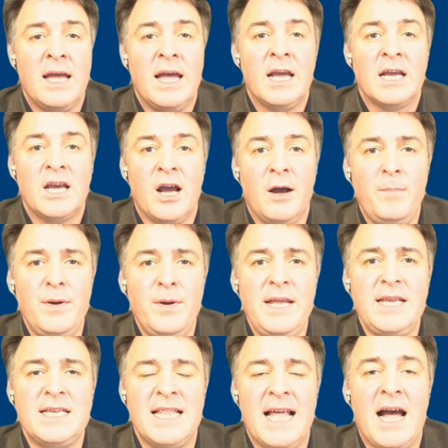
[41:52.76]

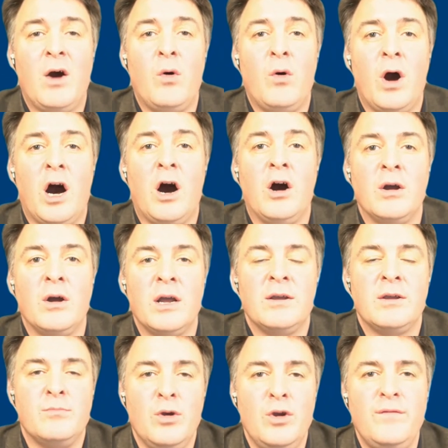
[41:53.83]
Companies now are
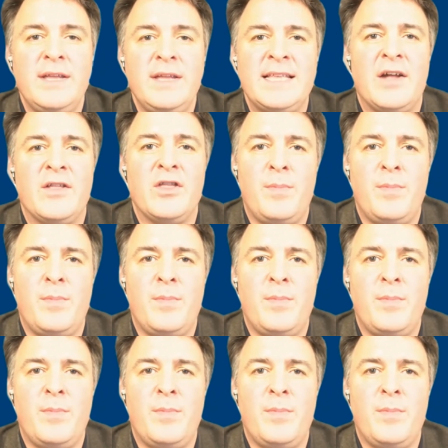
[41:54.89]
moving down